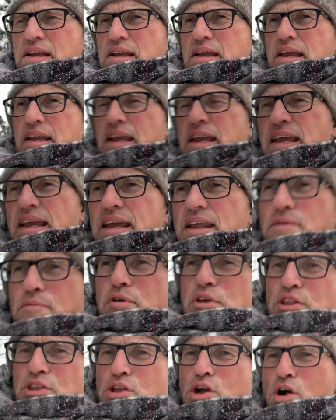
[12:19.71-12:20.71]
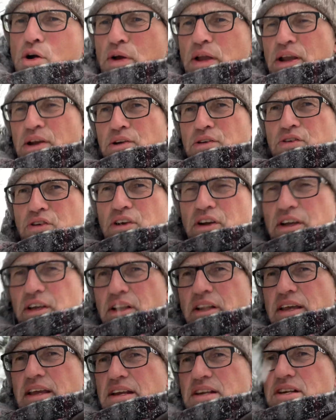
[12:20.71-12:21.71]
and with no air
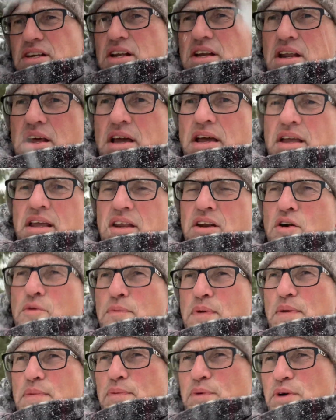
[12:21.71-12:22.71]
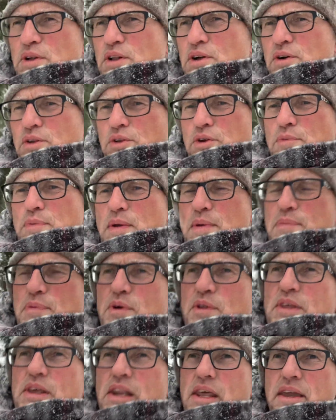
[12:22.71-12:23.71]
circulation, you know, people, older
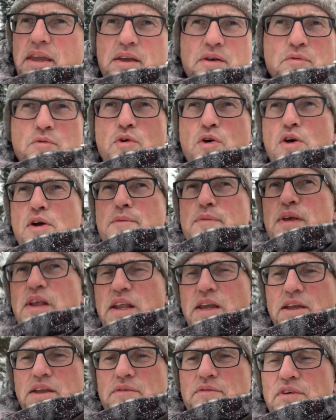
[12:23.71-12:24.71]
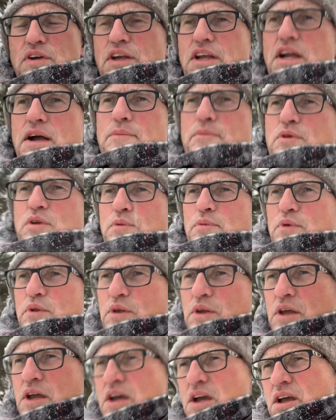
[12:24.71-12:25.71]
people, they like it warm. They like it very
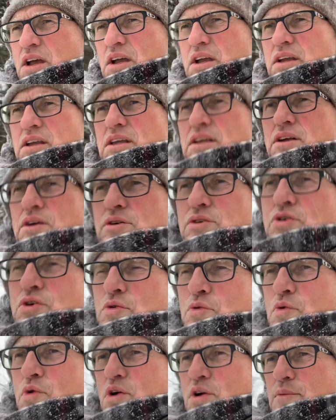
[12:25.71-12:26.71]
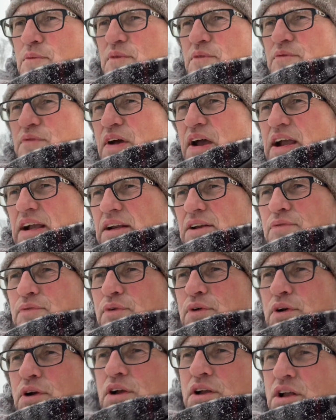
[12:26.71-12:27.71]
comfortably, you know, too warm in fact
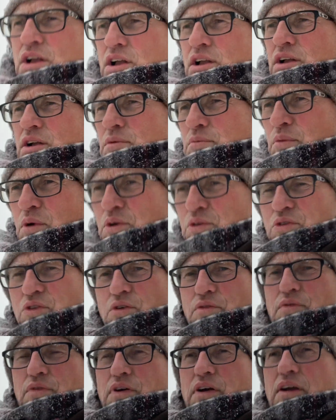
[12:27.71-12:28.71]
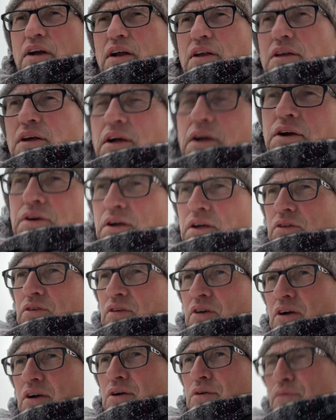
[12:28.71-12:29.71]
for most of younger, us
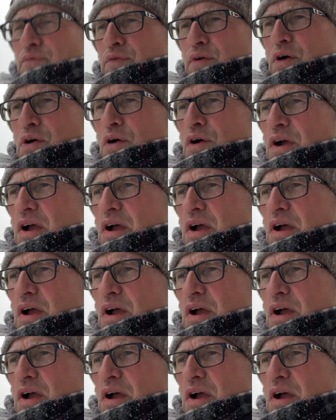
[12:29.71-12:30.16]
younger folk.